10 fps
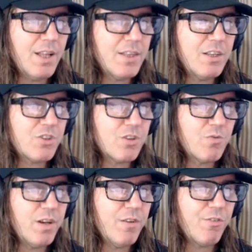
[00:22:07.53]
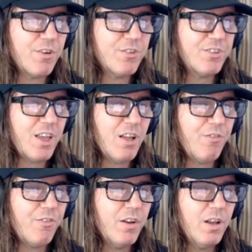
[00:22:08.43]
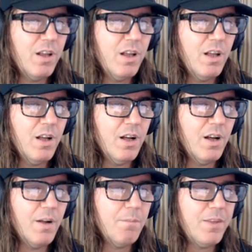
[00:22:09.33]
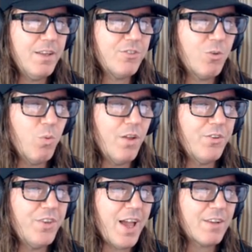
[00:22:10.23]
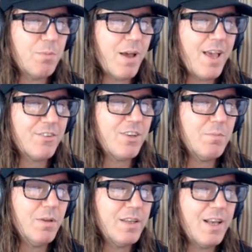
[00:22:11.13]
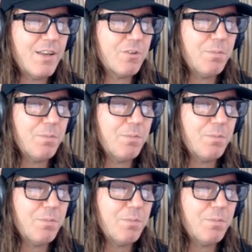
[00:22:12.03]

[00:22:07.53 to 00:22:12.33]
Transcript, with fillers: think you should read it for yourself. Um, here's the wealth tax by asking billionaires to